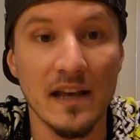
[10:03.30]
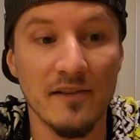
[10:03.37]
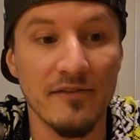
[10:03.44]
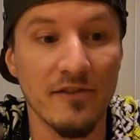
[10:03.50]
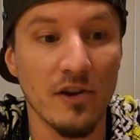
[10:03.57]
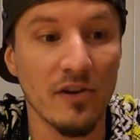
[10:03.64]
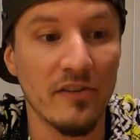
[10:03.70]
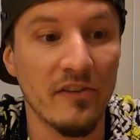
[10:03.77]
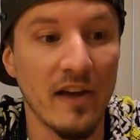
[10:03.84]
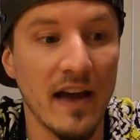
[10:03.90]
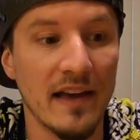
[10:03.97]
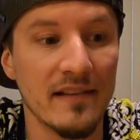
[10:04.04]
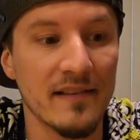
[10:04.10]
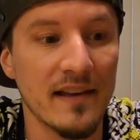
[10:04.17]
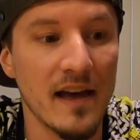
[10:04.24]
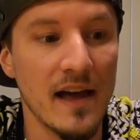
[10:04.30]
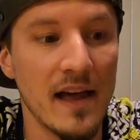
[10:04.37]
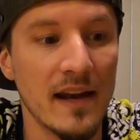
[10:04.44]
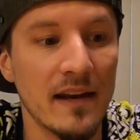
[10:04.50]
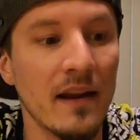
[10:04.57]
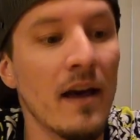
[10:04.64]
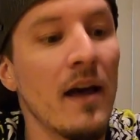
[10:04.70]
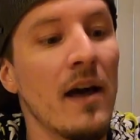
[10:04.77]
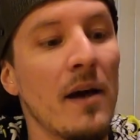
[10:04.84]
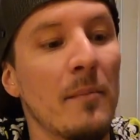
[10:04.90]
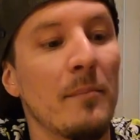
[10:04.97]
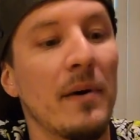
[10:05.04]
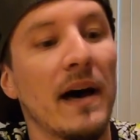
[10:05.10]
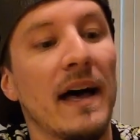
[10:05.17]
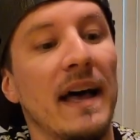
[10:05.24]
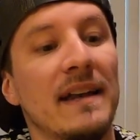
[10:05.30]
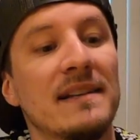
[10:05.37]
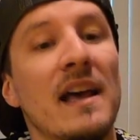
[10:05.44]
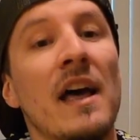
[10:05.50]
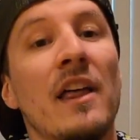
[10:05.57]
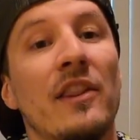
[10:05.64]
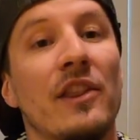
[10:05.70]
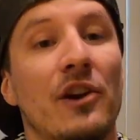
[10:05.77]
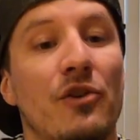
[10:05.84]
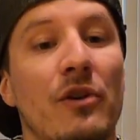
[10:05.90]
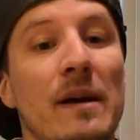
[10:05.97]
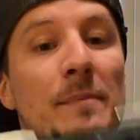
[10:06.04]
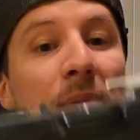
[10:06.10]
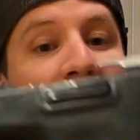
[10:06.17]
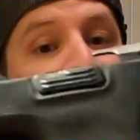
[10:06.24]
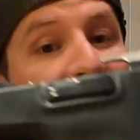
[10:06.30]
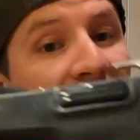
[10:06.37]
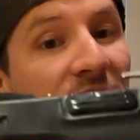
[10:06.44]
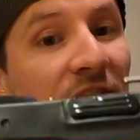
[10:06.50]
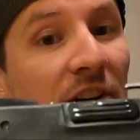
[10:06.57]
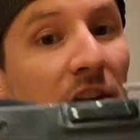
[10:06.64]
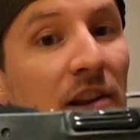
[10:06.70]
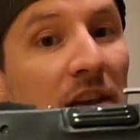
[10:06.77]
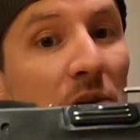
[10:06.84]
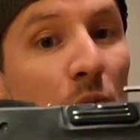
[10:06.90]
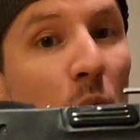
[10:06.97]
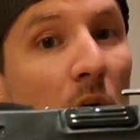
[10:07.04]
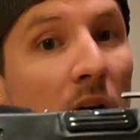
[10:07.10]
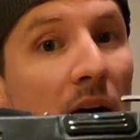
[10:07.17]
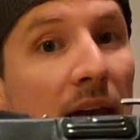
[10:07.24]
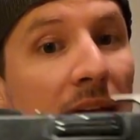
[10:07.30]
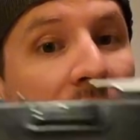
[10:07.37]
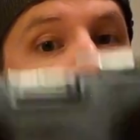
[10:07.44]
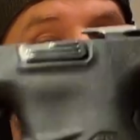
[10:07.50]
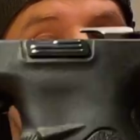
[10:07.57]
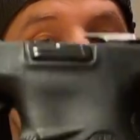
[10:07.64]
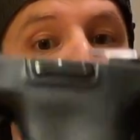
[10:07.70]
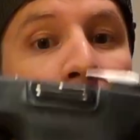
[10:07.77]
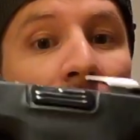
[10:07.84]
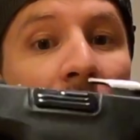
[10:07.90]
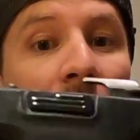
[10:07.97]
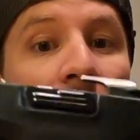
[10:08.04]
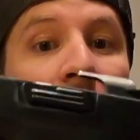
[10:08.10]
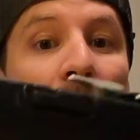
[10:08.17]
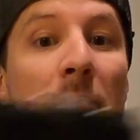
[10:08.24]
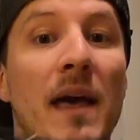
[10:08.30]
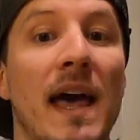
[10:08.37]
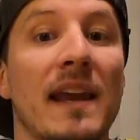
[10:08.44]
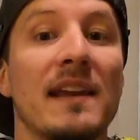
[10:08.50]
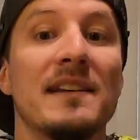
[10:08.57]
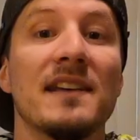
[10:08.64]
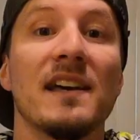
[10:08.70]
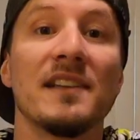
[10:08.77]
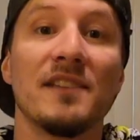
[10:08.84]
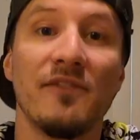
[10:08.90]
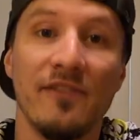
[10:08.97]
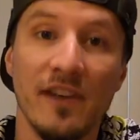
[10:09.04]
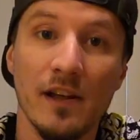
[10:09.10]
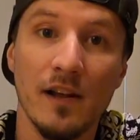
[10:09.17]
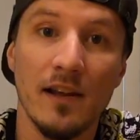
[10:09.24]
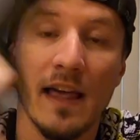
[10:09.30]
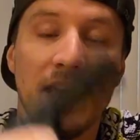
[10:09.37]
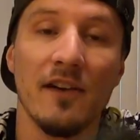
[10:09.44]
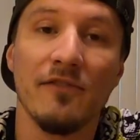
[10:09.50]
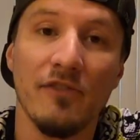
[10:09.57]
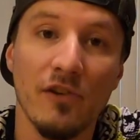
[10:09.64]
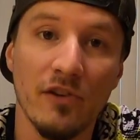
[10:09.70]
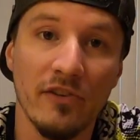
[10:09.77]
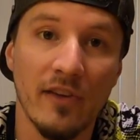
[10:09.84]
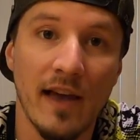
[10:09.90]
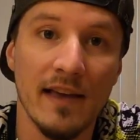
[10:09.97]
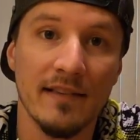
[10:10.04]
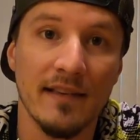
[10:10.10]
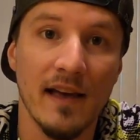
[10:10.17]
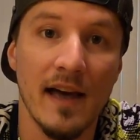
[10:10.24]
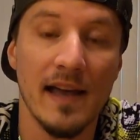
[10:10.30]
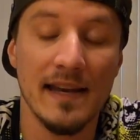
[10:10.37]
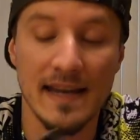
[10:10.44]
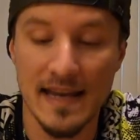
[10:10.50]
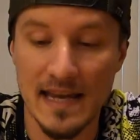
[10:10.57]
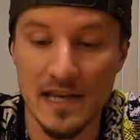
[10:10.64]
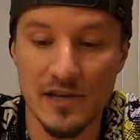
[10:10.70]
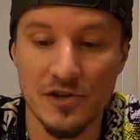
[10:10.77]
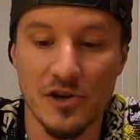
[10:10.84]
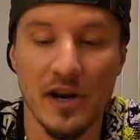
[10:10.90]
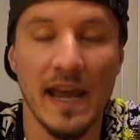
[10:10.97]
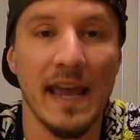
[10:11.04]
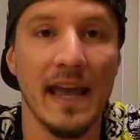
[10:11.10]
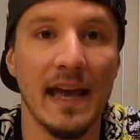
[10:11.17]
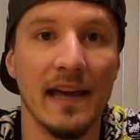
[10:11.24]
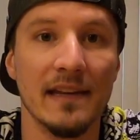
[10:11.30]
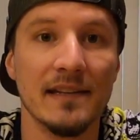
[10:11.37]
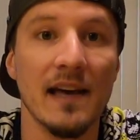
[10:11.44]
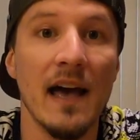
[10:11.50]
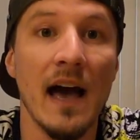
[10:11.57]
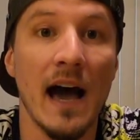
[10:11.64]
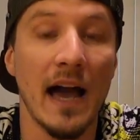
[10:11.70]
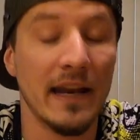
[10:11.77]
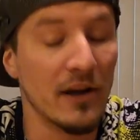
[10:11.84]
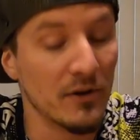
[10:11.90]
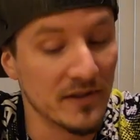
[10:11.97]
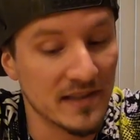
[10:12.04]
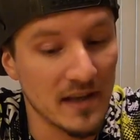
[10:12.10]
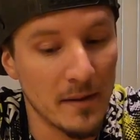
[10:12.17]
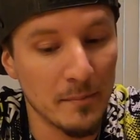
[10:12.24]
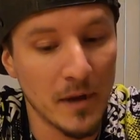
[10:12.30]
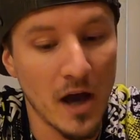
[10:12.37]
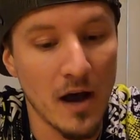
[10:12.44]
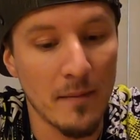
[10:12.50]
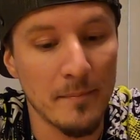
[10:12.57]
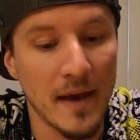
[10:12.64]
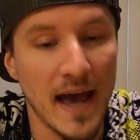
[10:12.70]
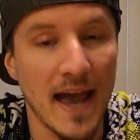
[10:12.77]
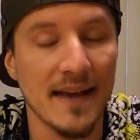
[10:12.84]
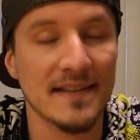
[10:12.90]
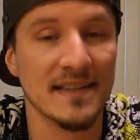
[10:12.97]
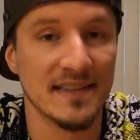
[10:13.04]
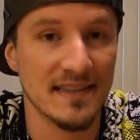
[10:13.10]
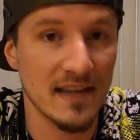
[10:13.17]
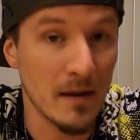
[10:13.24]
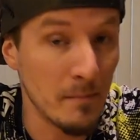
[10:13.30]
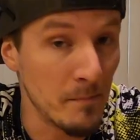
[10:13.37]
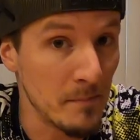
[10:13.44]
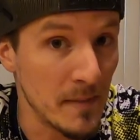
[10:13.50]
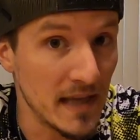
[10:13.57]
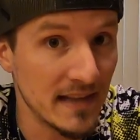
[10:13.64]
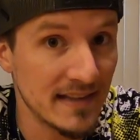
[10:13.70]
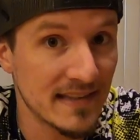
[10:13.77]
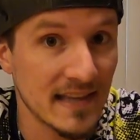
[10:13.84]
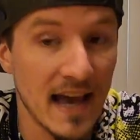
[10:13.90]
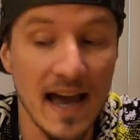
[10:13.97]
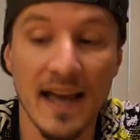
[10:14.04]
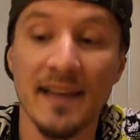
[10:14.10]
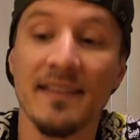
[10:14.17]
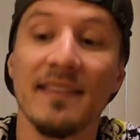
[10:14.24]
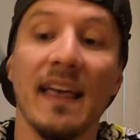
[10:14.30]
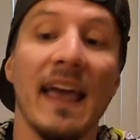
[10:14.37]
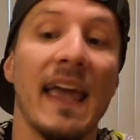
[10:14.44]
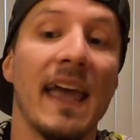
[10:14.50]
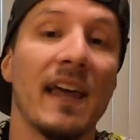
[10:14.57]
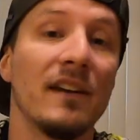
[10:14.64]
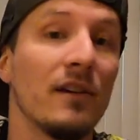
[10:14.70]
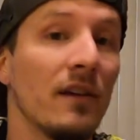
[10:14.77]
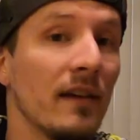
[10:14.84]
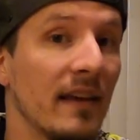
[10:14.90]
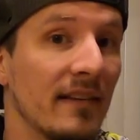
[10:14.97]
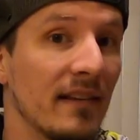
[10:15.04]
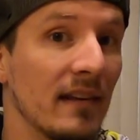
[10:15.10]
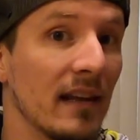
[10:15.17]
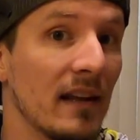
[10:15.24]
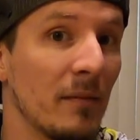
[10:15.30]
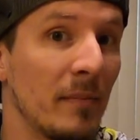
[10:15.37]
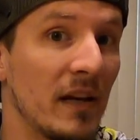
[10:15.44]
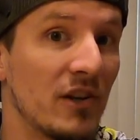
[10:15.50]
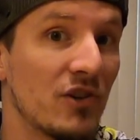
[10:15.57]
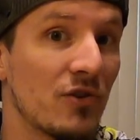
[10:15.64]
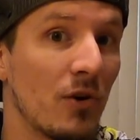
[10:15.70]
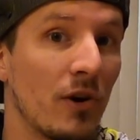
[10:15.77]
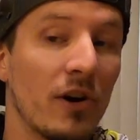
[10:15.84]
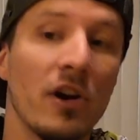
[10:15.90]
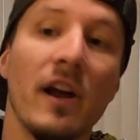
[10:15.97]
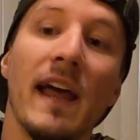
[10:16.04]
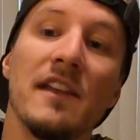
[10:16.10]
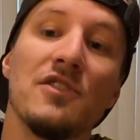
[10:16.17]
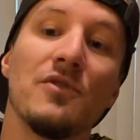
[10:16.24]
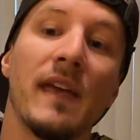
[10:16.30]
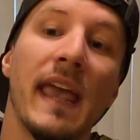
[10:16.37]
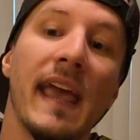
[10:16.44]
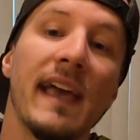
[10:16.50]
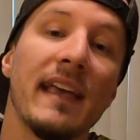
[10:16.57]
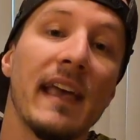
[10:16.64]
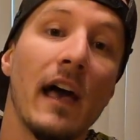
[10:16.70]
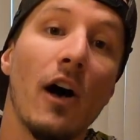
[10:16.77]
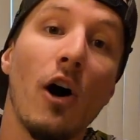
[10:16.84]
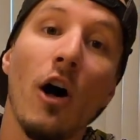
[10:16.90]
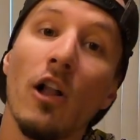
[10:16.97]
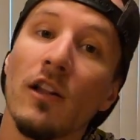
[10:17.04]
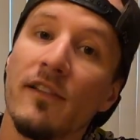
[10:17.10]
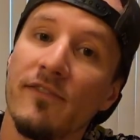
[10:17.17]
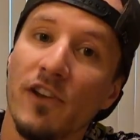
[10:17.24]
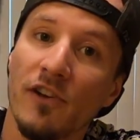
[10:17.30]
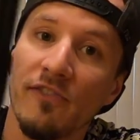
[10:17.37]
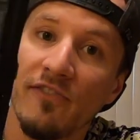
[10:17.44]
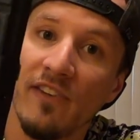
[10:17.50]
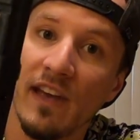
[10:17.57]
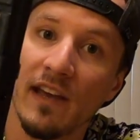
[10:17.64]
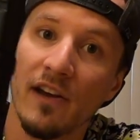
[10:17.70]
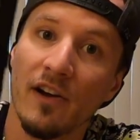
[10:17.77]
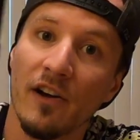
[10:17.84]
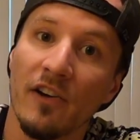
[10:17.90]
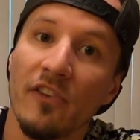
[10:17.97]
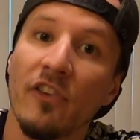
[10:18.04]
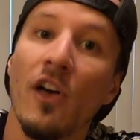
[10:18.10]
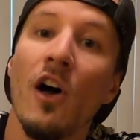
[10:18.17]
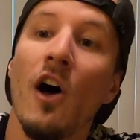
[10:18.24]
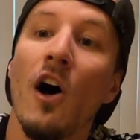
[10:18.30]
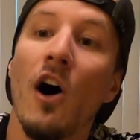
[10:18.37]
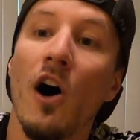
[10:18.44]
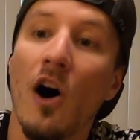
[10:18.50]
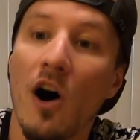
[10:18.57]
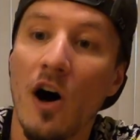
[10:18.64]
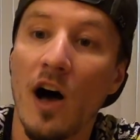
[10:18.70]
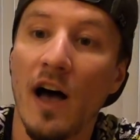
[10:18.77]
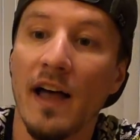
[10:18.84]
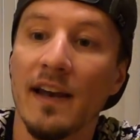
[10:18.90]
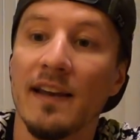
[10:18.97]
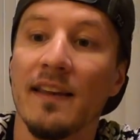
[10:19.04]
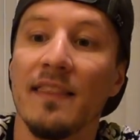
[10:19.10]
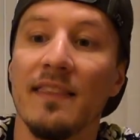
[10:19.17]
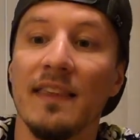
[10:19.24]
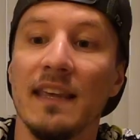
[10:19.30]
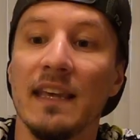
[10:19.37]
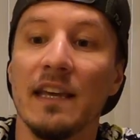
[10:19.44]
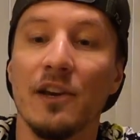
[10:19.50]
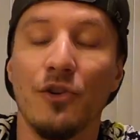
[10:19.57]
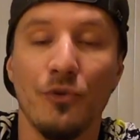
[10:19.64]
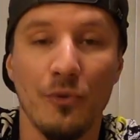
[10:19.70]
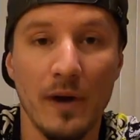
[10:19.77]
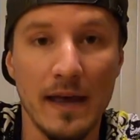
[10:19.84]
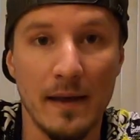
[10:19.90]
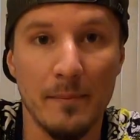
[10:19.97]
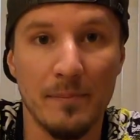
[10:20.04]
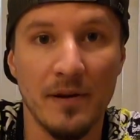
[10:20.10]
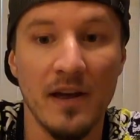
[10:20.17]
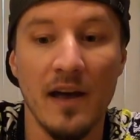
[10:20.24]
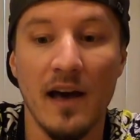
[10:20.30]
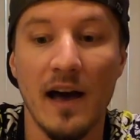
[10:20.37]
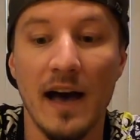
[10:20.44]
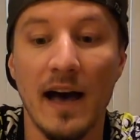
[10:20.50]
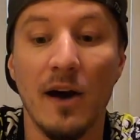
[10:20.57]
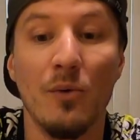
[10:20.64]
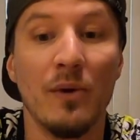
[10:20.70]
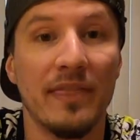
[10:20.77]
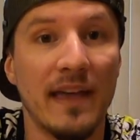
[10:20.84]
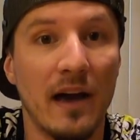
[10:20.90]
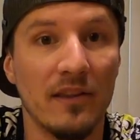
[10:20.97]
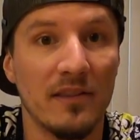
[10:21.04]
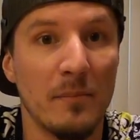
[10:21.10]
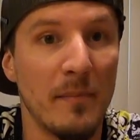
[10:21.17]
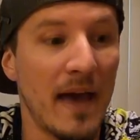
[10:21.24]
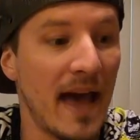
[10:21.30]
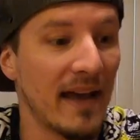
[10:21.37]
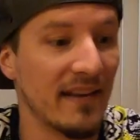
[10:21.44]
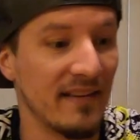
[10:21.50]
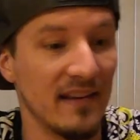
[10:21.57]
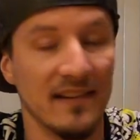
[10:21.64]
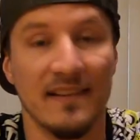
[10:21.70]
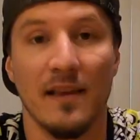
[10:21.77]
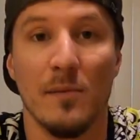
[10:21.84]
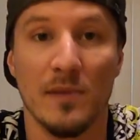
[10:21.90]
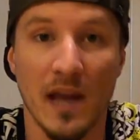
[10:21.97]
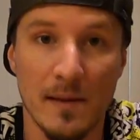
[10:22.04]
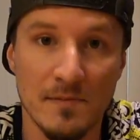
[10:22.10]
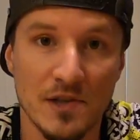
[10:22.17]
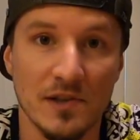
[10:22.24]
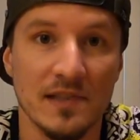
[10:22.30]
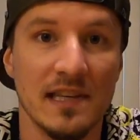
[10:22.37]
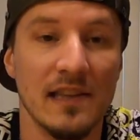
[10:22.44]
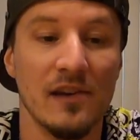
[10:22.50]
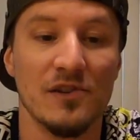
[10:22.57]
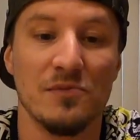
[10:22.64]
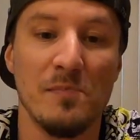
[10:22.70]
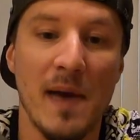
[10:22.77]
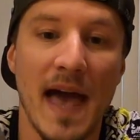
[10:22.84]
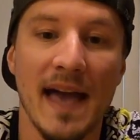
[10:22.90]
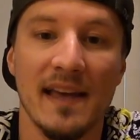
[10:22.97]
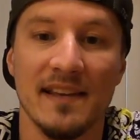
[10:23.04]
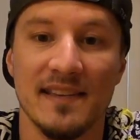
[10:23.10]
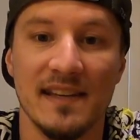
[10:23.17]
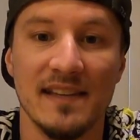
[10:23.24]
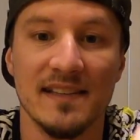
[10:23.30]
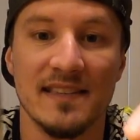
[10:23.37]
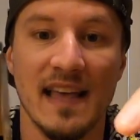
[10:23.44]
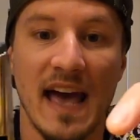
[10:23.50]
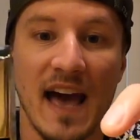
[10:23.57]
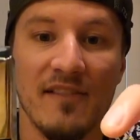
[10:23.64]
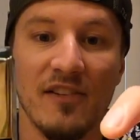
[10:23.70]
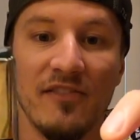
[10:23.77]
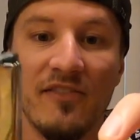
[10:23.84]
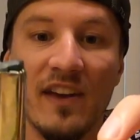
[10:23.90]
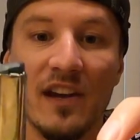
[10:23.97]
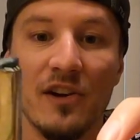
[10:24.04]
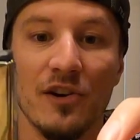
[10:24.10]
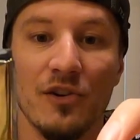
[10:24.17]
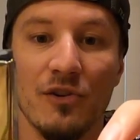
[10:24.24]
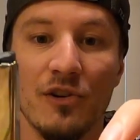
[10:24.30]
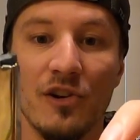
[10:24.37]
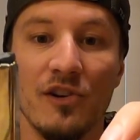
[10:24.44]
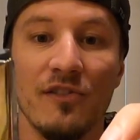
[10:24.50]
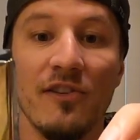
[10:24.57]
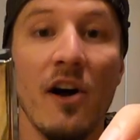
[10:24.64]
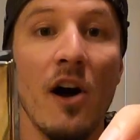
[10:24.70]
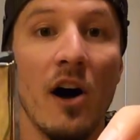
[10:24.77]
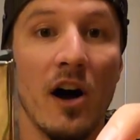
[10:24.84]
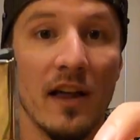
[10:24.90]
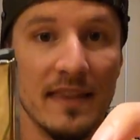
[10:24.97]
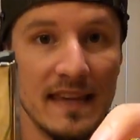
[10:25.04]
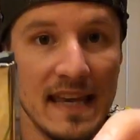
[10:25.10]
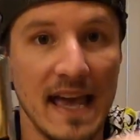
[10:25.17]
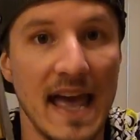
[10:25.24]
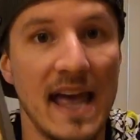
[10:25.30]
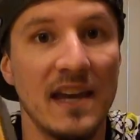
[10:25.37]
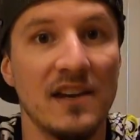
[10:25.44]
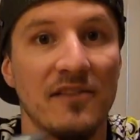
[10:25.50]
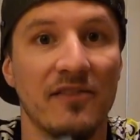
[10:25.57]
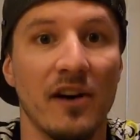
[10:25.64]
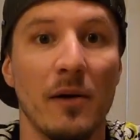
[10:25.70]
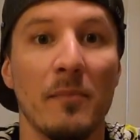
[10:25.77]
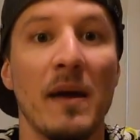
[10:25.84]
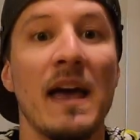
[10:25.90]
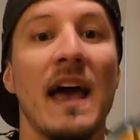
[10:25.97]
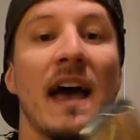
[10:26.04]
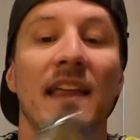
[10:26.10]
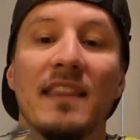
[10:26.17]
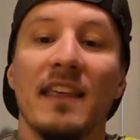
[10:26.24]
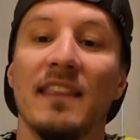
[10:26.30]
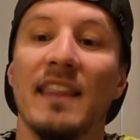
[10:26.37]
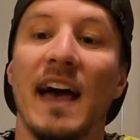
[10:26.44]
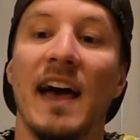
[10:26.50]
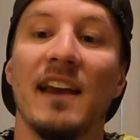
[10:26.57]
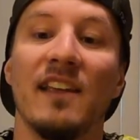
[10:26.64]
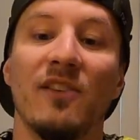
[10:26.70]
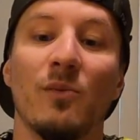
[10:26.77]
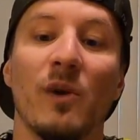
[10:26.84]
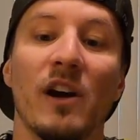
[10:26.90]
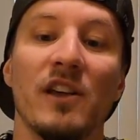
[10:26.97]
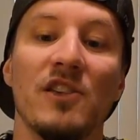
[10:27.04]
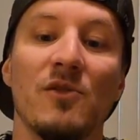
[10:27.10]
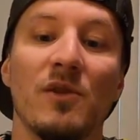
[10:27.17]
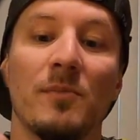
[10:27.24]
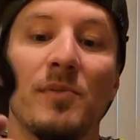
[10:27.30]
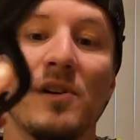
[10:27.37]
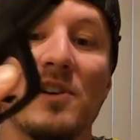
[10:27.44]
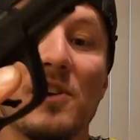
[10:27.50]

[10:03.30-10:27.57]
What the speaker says: a full-size gun, but the grip is fairly wide. And it does feel like a full-size gun in your hand. I know some compacts and some mid-size, the handle is a little bit shorter and you can't get all of your fingers on the grip without the magazine. Sometimes you'll see those magazines that have a finger groove on the end of them, and then that is where you would put